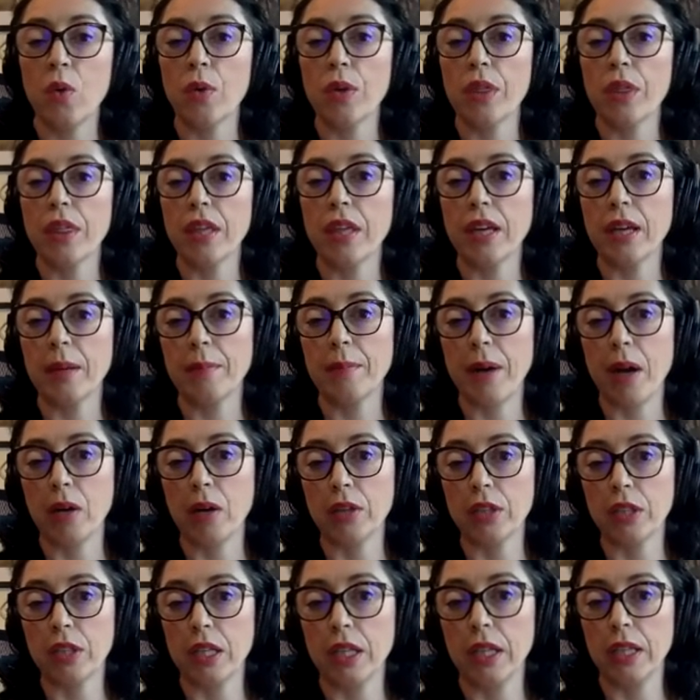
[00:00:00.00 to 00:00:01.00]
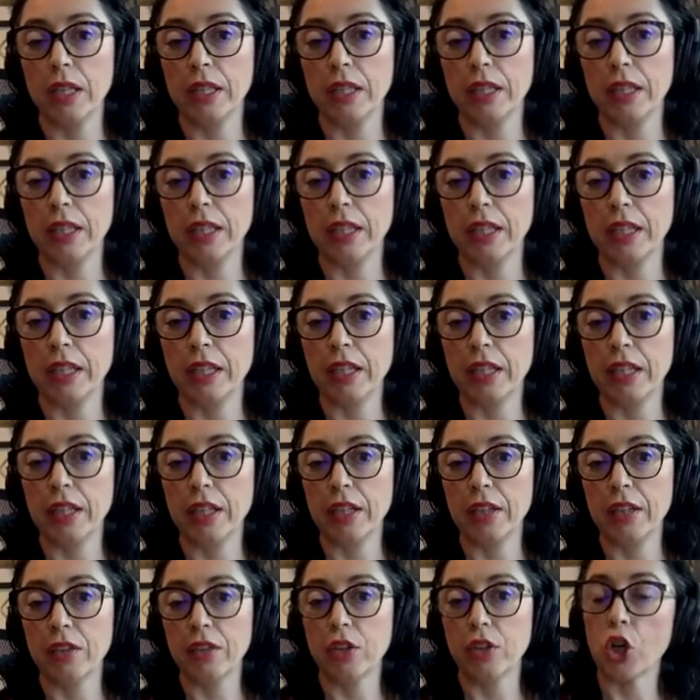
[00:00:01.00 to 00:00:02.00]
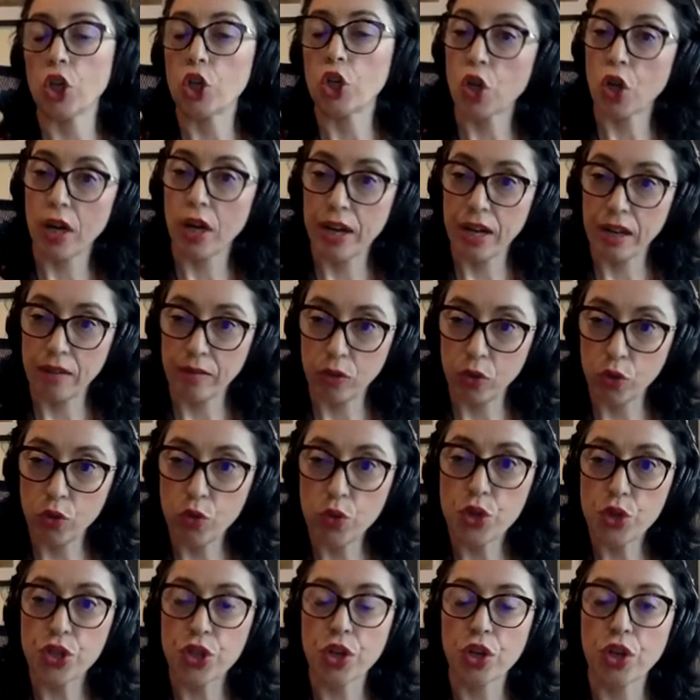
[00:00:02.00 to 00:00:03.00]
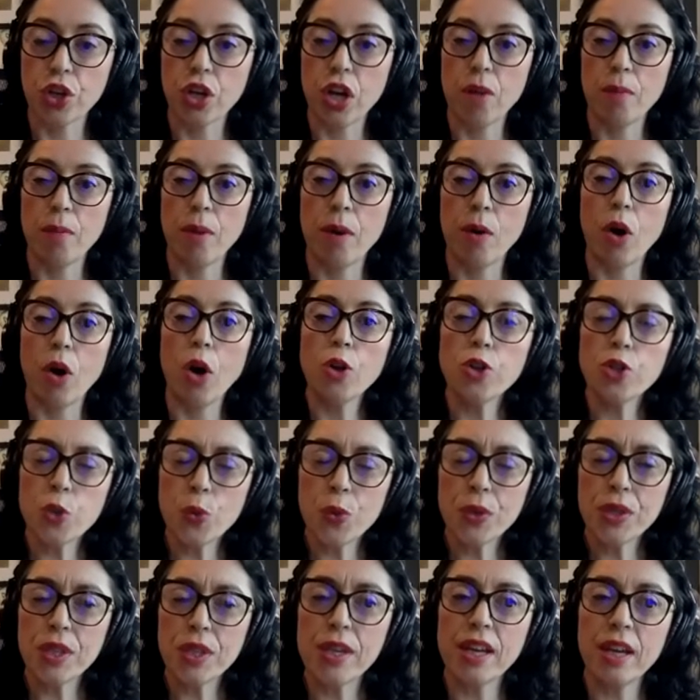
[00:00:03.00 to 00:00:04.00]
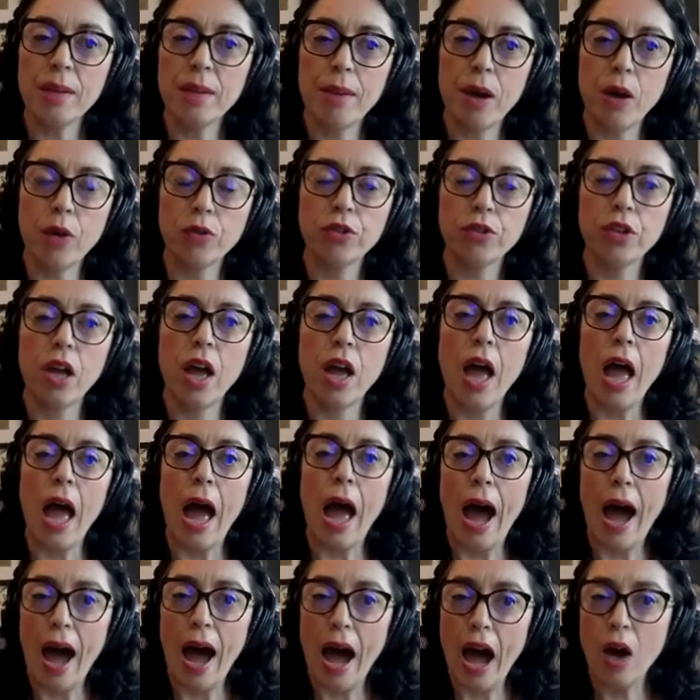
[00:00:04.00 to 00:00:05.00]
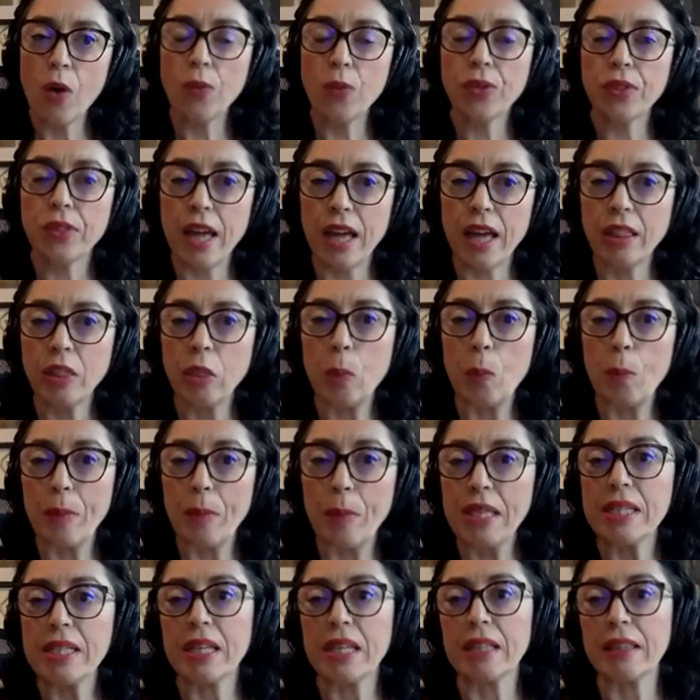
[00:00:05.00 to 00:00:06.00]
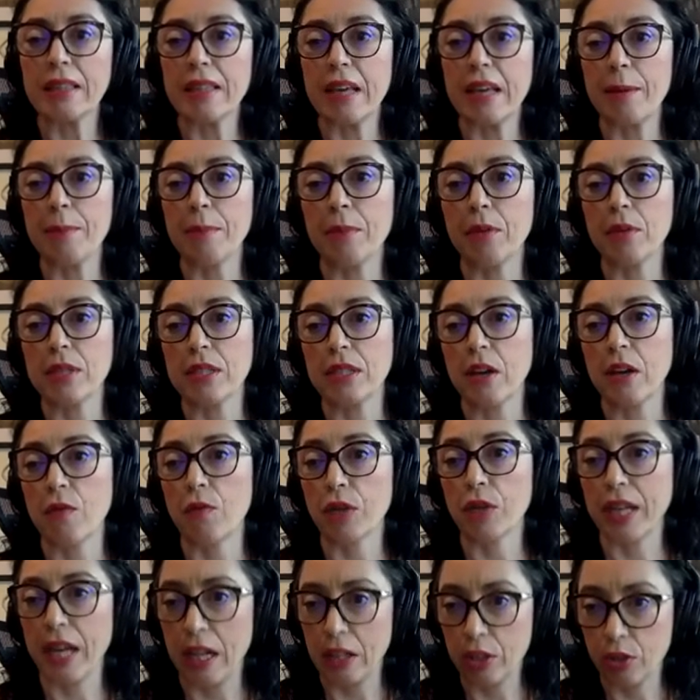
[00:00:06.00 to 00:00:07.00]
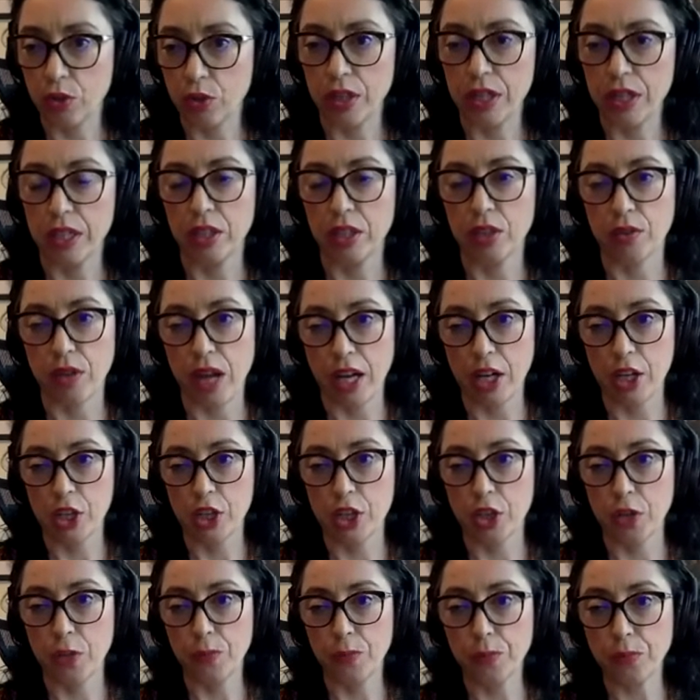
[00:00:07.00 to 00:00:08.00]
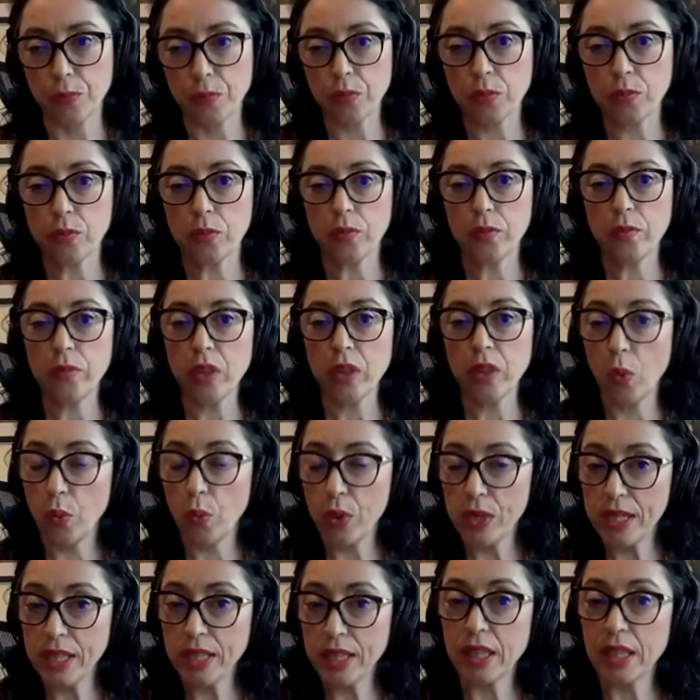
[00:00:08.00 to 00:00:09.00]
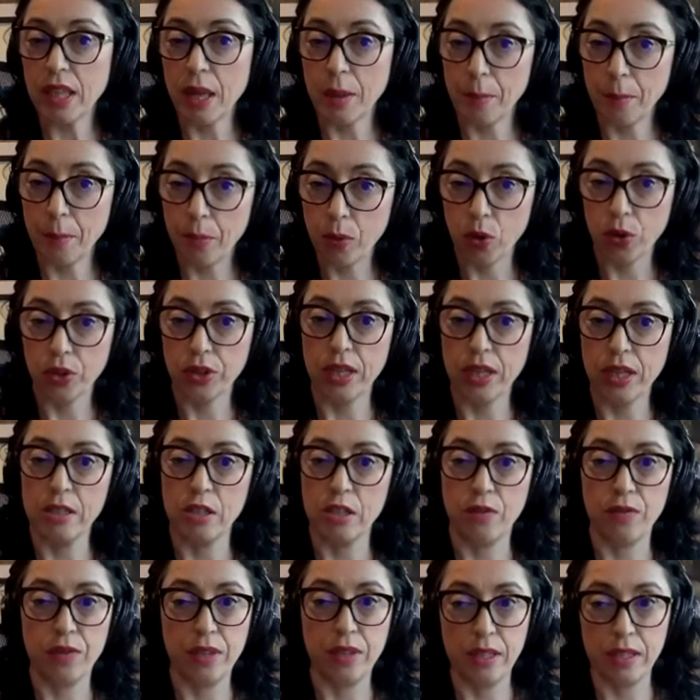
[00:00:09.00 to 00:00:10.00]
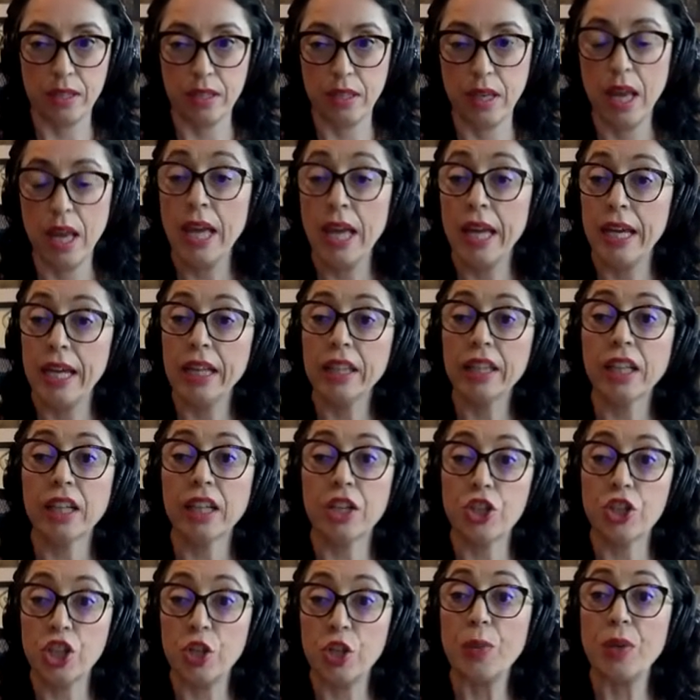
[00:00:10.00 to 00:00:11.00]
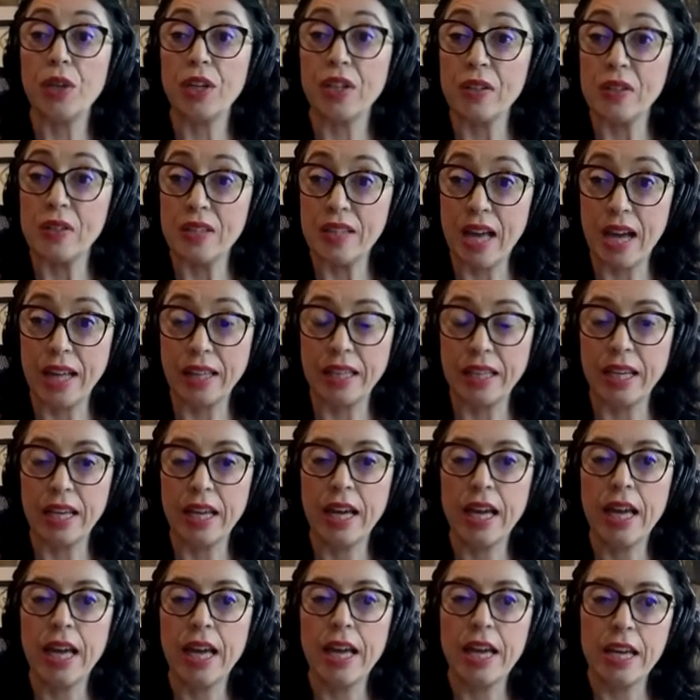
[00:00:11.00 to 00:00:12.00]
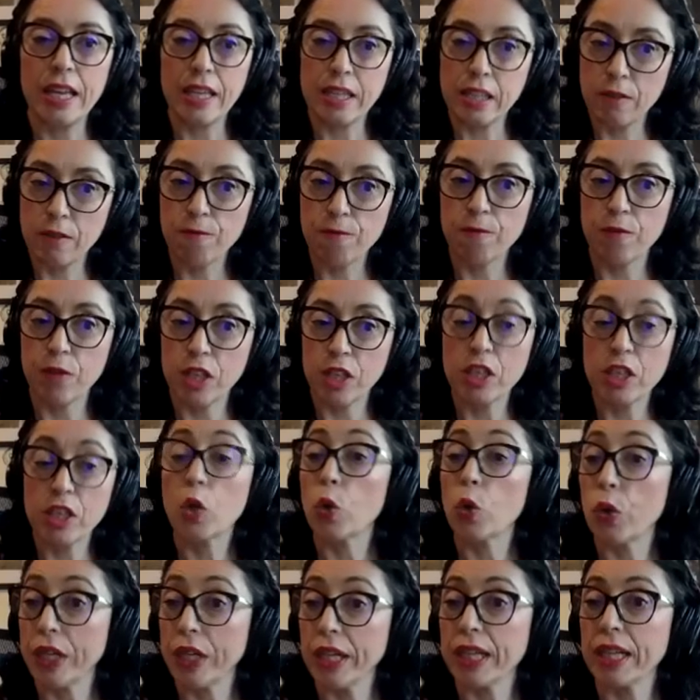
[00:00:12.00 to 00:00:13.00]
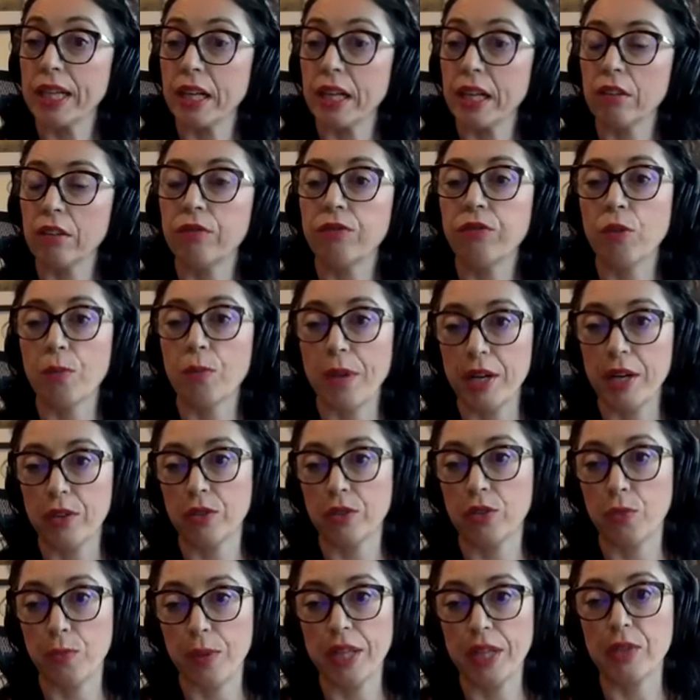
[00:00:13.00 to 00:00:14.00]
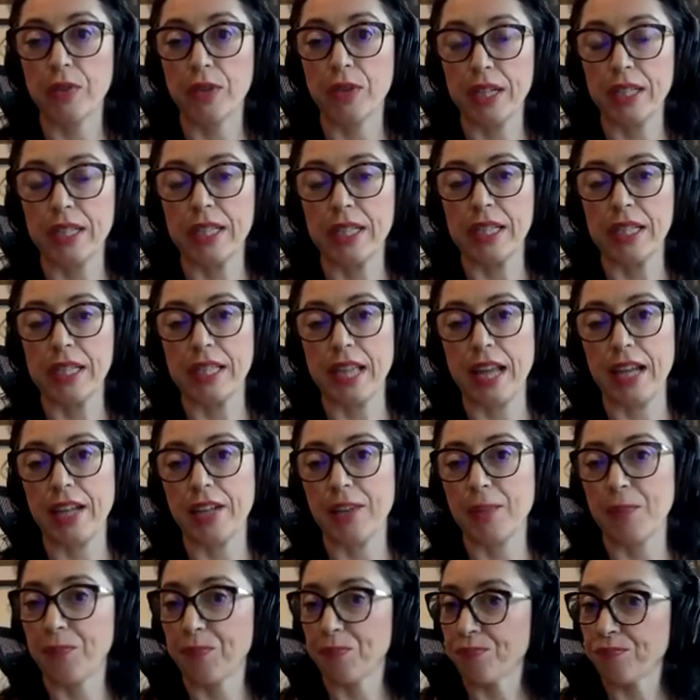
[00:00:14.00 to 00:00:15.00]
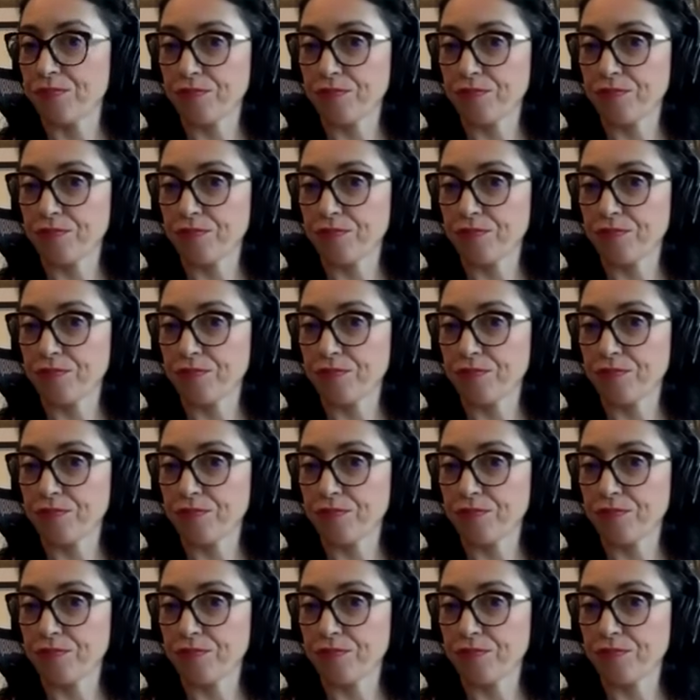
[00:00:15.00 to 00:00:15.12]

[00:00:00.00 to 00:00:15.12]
we think about the, the shoreline evolution, also we think about how that means in terms of cultural interaction we see that the importance of this interdisciplinary study is, is critical for better to better understand